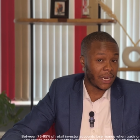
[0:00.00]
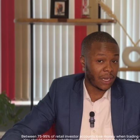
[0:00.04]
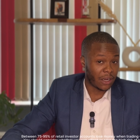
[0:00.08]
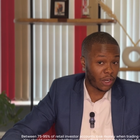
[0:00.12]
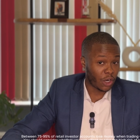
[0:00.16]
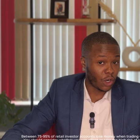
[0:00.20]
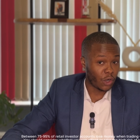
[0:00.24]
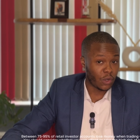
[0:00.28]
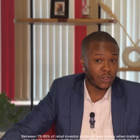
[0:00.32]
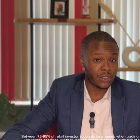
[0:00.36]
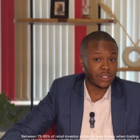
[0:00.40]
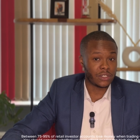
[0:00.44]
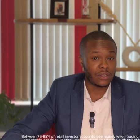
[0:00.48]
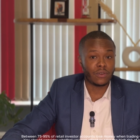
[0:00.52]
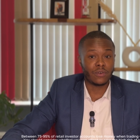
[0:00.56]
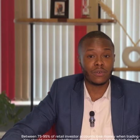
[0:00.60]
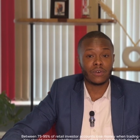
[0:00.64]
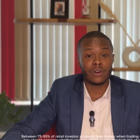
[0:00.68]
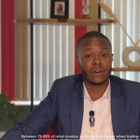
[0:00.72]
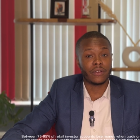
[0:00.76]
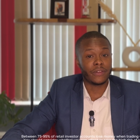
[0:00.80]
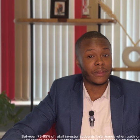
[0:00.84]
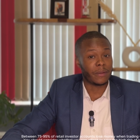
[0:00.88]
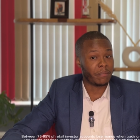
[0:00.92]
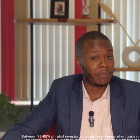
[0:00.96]
a close
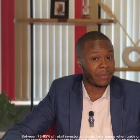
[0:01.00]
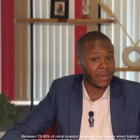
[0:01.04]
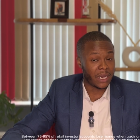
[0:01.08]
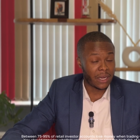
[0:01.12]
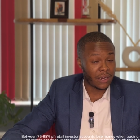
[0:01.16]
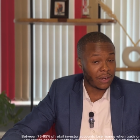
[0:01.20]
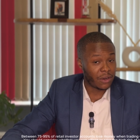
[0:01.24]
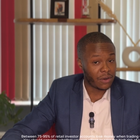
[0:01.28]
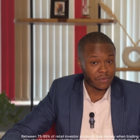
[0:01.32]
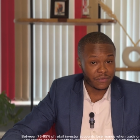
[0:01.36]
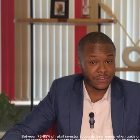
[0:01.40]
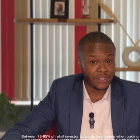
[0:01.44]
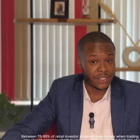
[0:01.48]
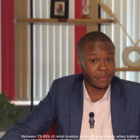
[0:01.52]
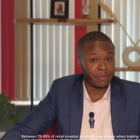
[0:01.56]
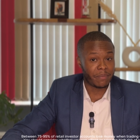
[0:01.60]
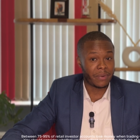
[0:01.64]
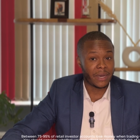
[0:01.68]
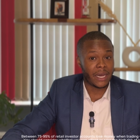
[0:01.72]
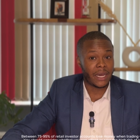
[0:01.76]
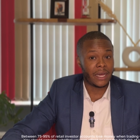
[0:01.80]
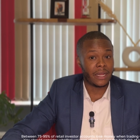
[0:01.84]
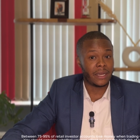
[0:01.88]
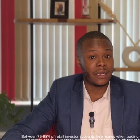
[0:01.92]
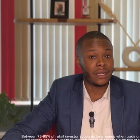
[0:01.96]
look on the Bank of
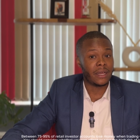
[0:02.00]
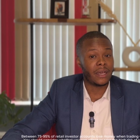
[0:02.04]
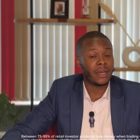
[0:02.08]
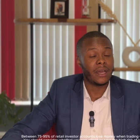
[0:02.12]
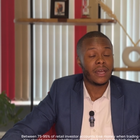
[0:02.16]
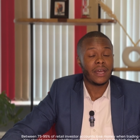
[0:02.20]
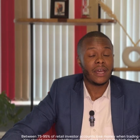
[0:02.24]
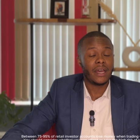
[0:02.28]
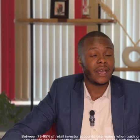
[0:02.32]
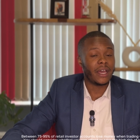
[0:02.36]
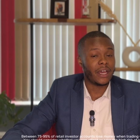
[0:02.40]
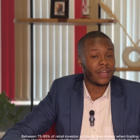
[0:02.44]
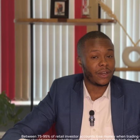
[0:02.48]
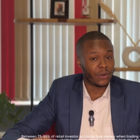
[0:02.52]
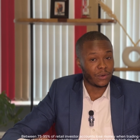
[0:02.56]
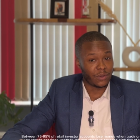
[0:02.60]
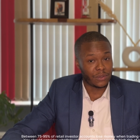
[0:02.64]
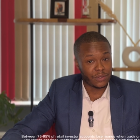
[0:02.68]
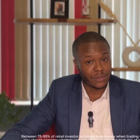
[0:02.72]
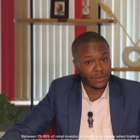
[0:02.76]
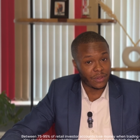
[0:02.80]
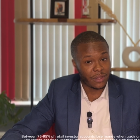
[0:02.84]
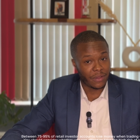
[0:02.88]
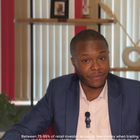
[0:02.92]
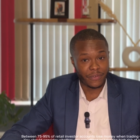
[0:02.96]
Japan and
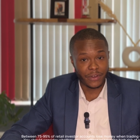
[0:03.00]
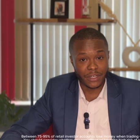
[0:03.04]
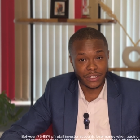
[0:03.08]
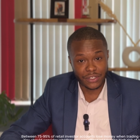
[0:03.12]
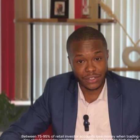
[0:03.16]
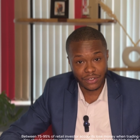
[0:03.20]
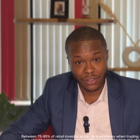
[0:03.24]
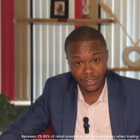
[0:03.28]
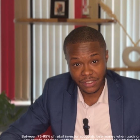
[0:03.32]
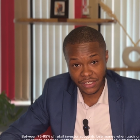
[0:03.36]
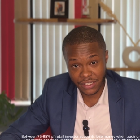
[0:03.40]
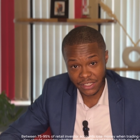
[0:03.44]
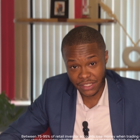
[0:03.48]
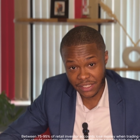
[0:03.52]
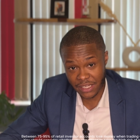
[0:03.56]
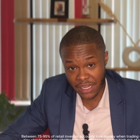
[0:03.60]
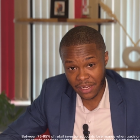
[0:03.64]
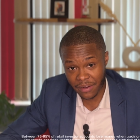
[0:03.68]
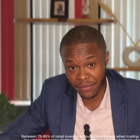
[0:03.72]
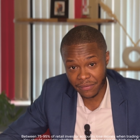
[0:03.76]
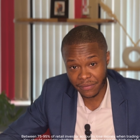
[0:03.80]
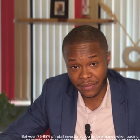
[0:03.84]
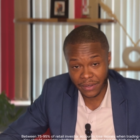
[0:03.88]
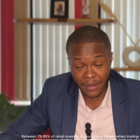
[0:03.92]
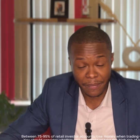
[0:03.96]
also the Federal
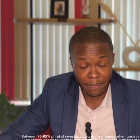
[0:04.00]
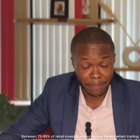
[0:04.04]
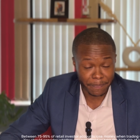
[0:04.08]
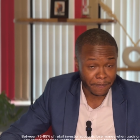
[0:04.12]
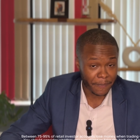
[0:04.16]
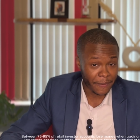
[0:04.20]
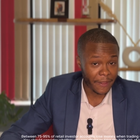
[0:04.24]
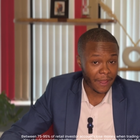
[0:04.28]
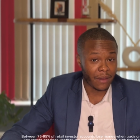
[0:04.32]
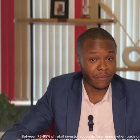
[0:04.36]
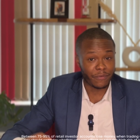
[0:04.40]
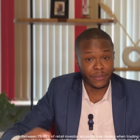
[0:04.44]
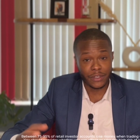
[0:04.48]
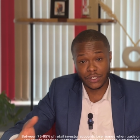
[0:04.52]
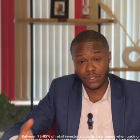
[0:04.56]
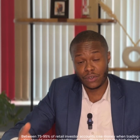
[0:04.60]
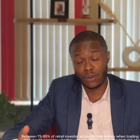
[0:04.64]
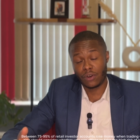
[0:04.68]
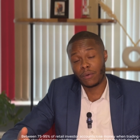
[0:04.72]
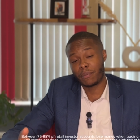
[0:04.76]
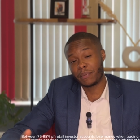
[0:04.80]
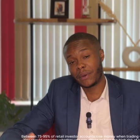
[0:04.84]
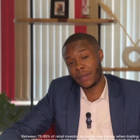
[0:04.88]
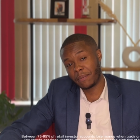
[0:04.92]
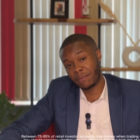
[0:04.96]
Reserve
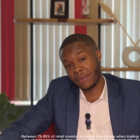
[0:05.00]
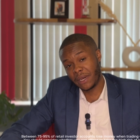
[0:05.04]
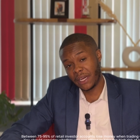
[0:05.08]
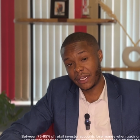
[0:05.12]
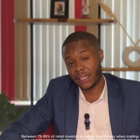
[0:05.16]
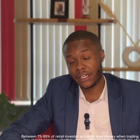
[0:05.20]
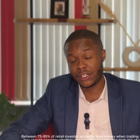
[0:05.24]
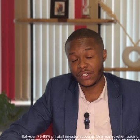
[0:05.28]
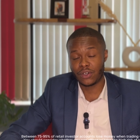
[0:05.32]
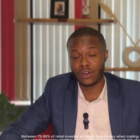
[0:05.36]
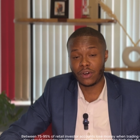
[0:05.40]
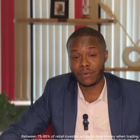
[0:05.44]
Federal Open Market